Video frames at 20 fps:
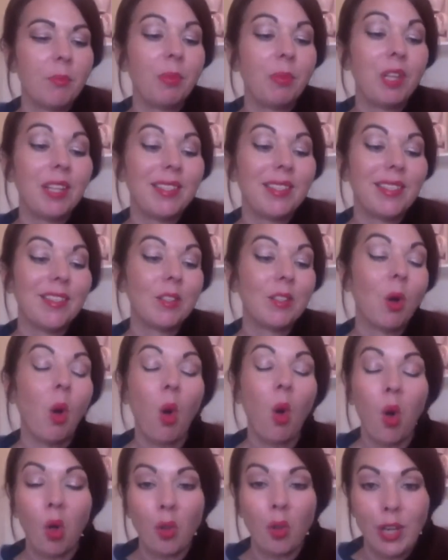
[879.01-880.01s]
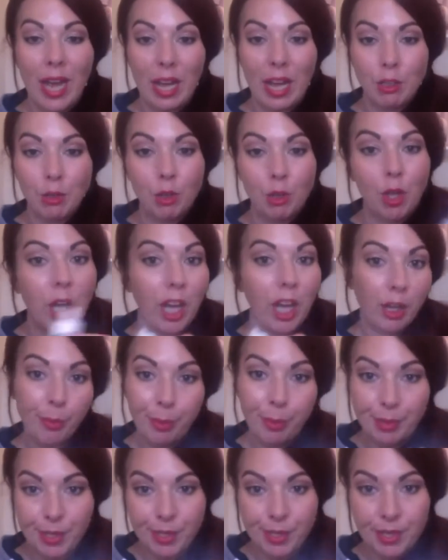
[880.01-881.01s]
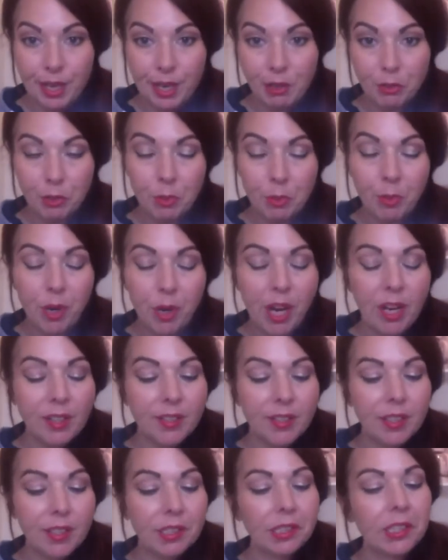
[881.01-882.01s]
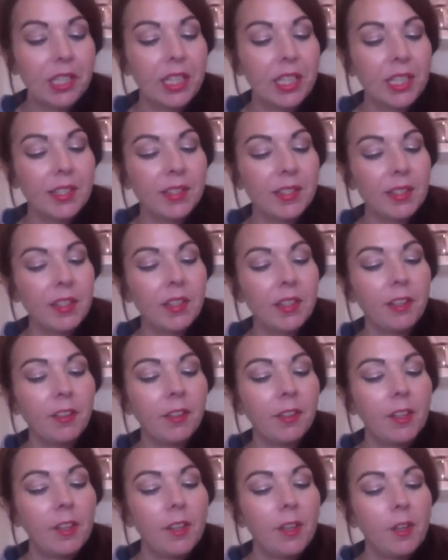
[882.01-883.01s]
Plus, it's all natural, 100% natural products and ingredients in here.